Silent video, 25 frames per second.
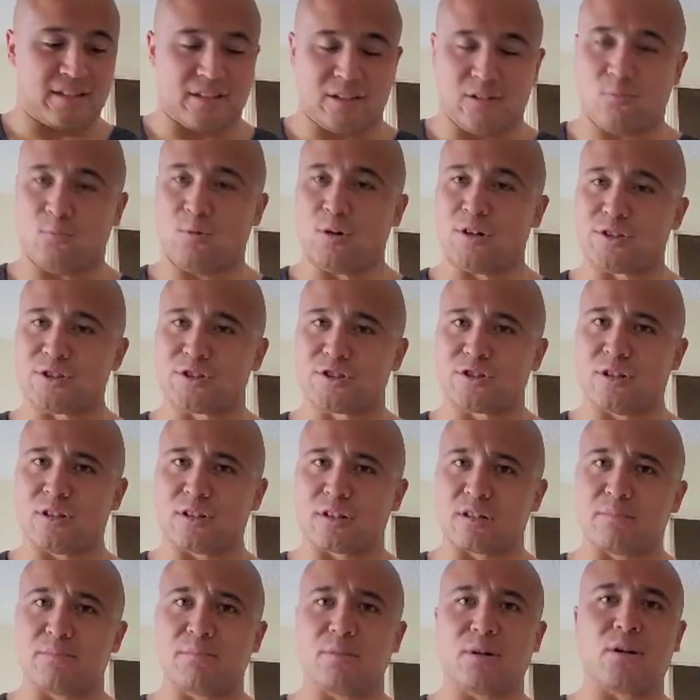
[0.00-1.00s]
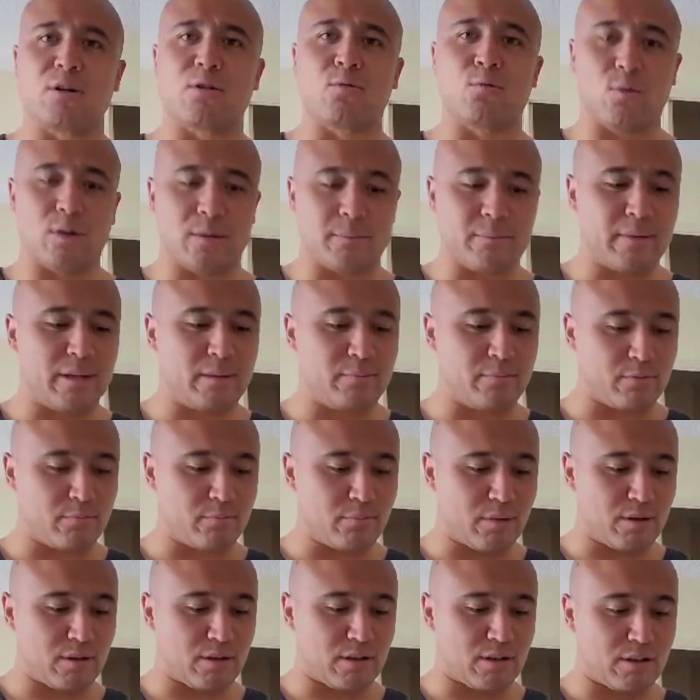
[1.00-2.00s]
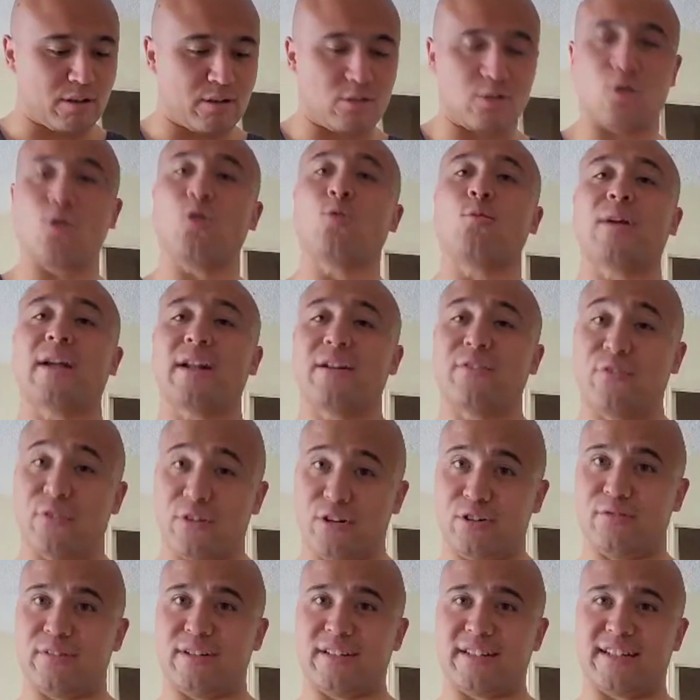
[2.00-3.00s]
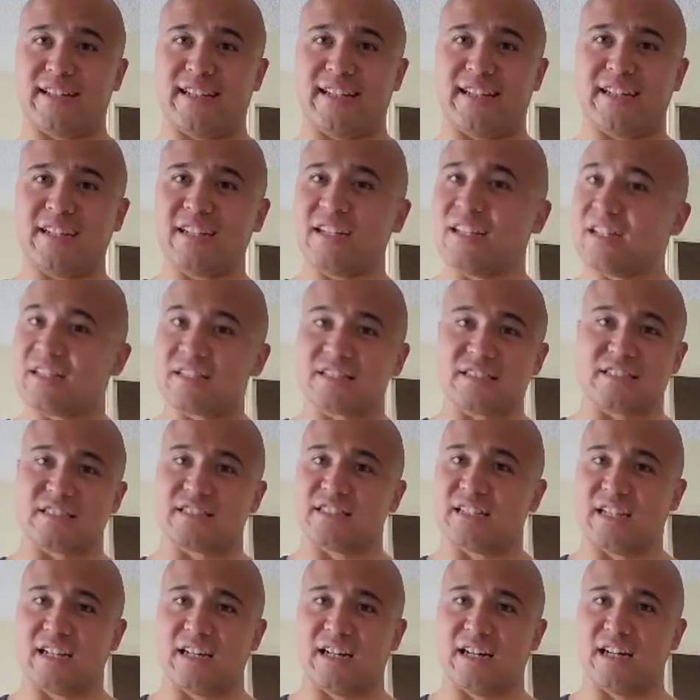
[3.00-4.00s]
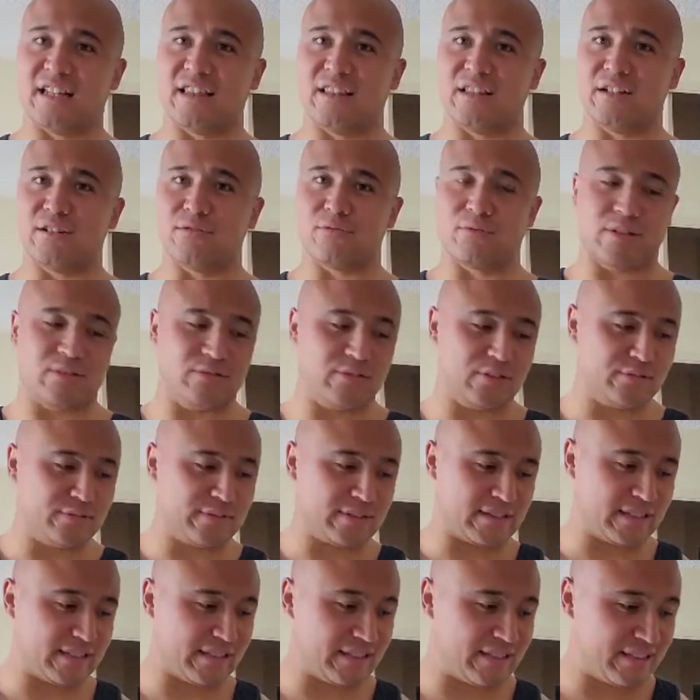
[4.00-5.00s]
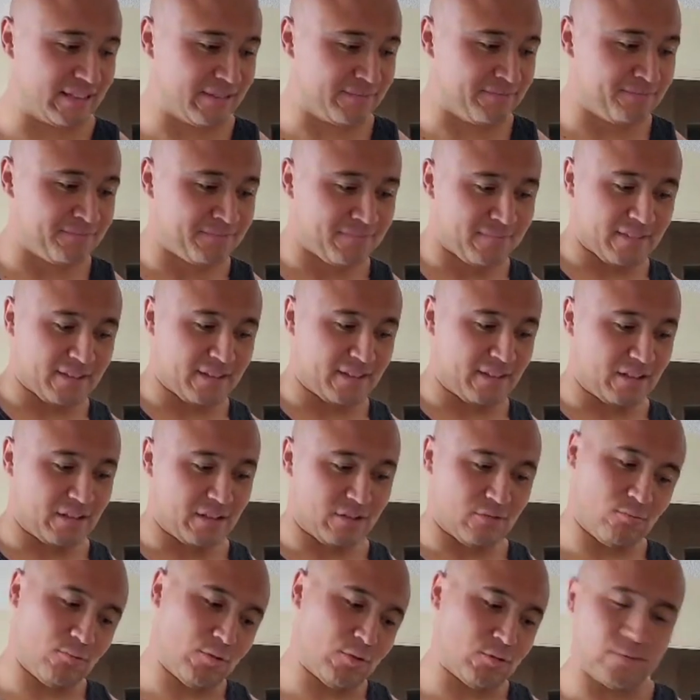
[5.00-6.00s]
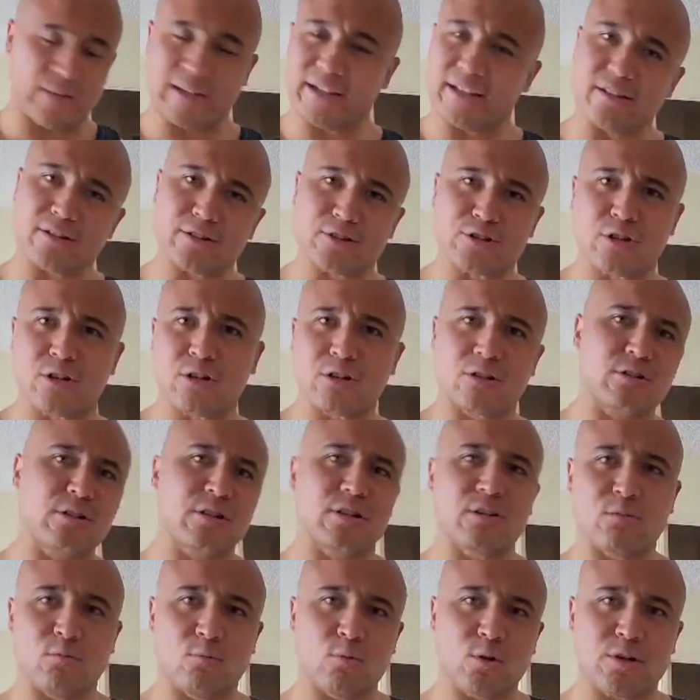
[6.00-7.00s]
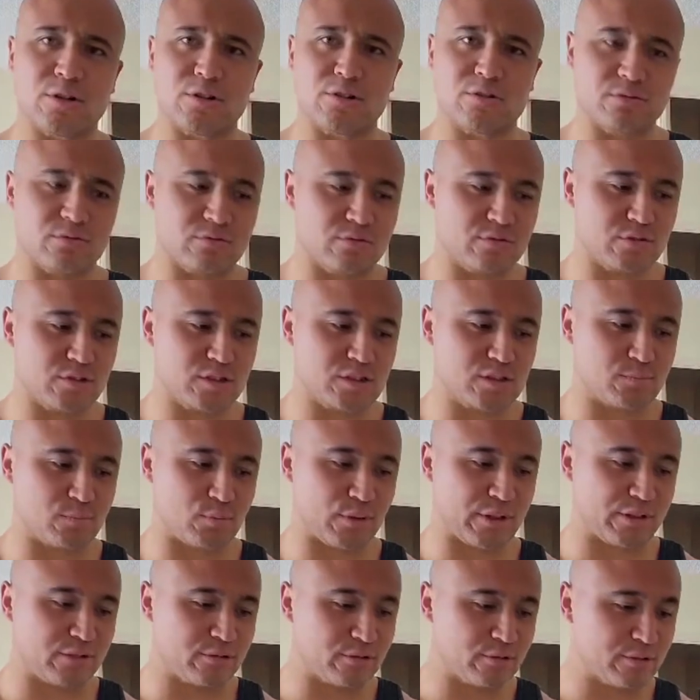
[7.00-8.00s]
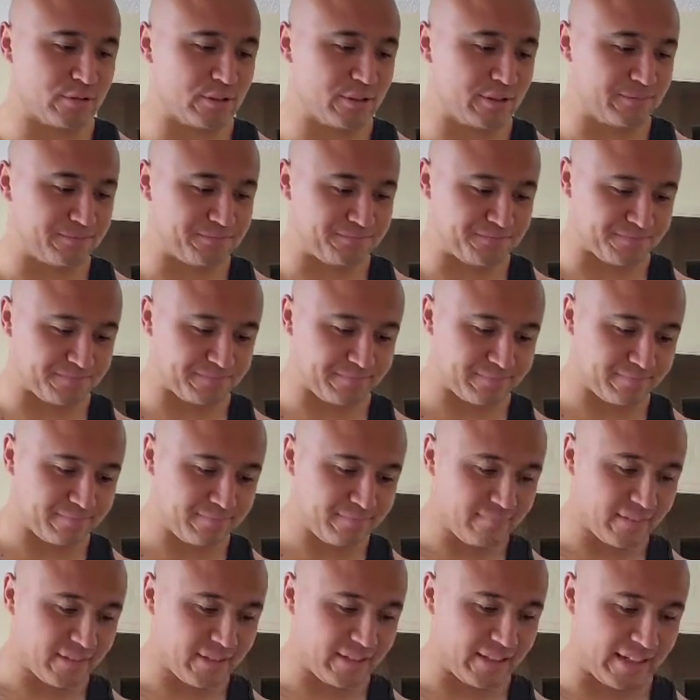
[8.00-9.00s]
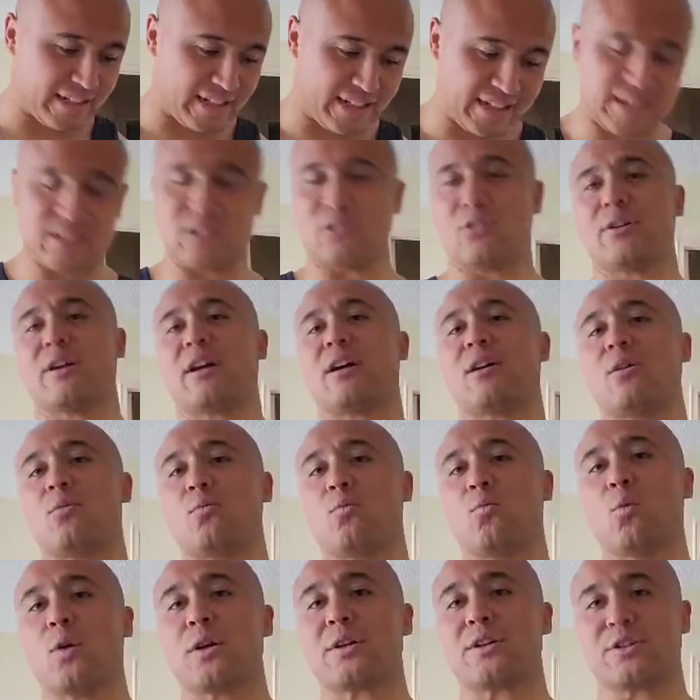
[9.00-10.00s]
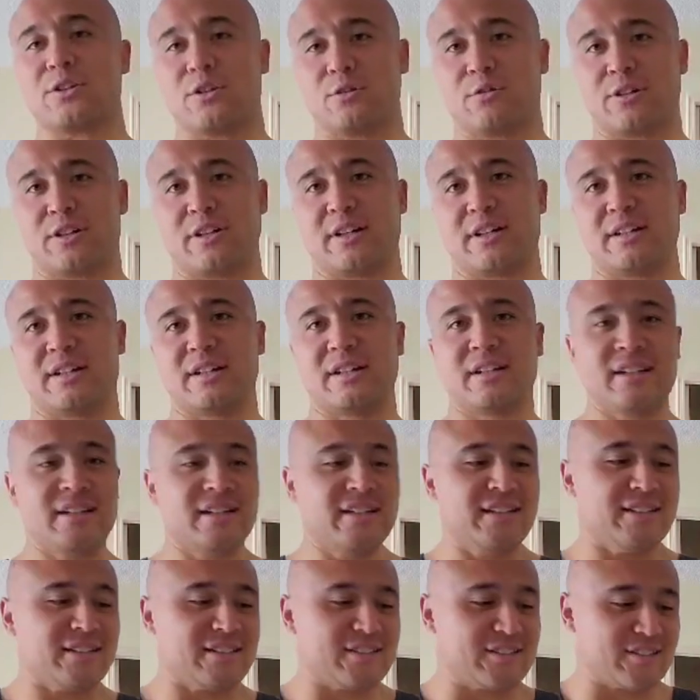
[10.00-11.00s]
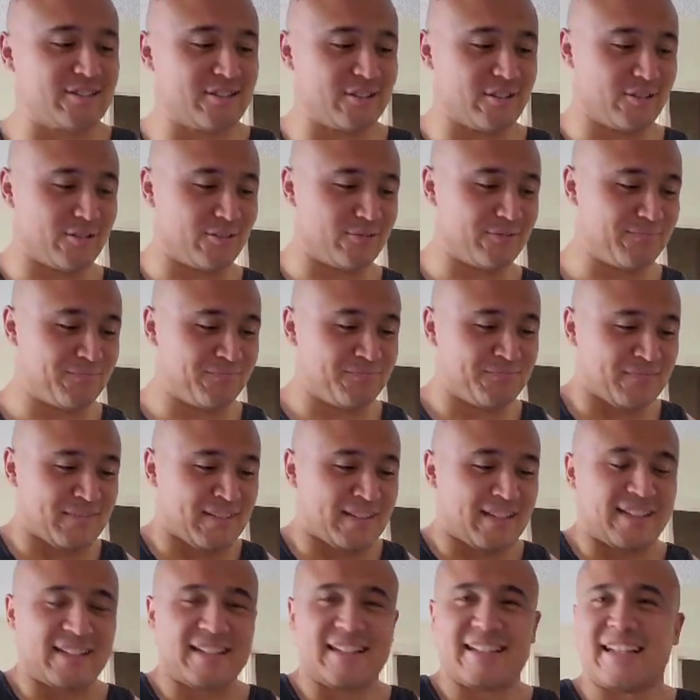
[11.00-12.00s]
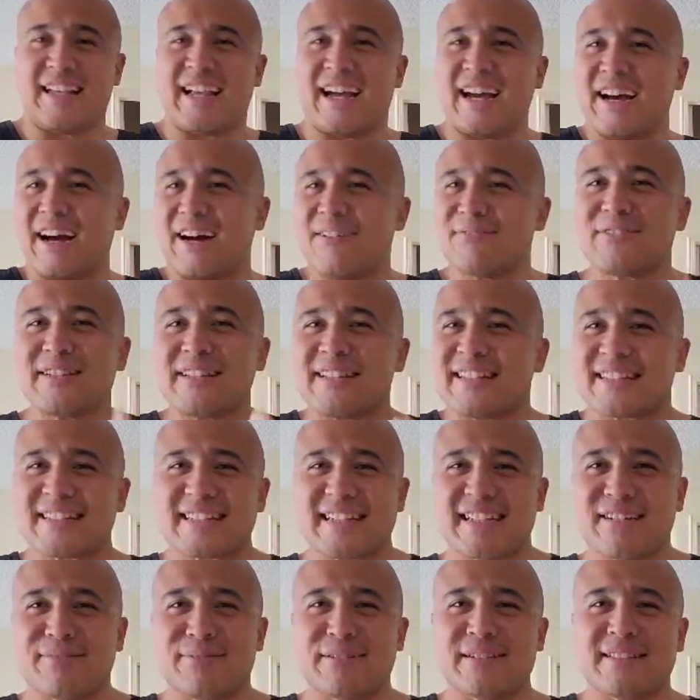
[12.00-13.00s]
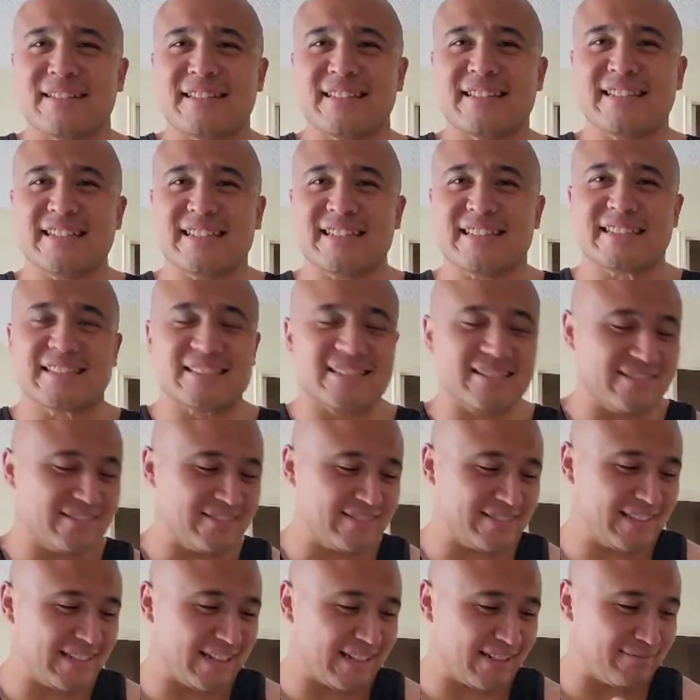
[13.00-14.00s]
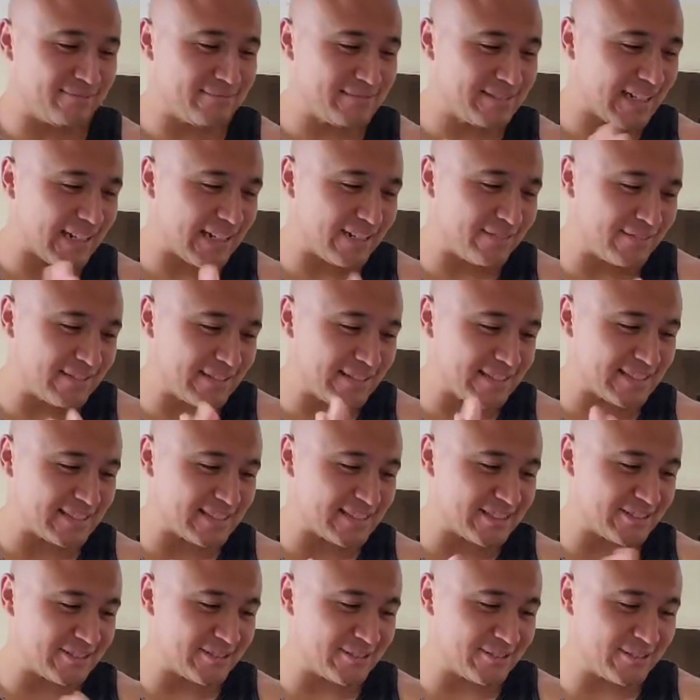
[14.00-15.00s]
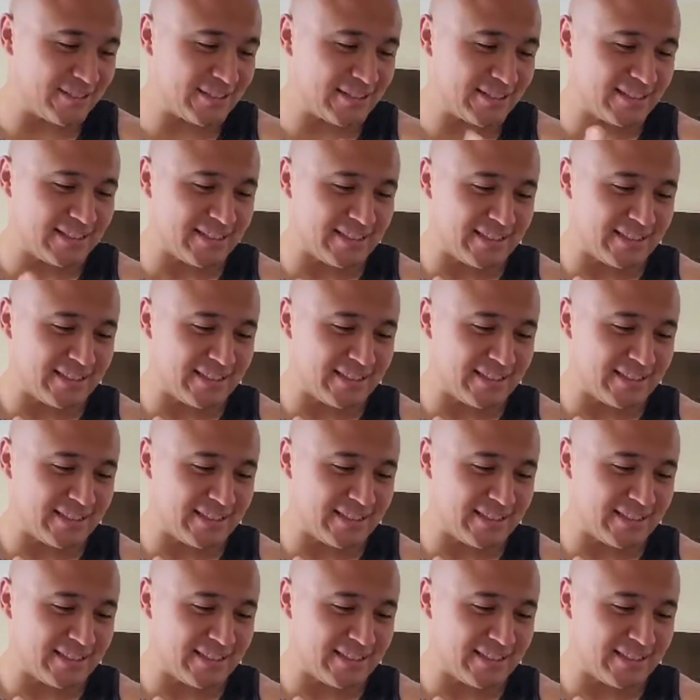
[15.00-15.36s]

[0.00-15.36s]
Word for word: uh, one chocolate bar, one maple bar, red velvet cake, because I love red velvet cake, uh, one regular chocolate, one sprinkled, and oh yeah, and one coconut. So yeah, I'm really excited about these. So yeah, I'm diving into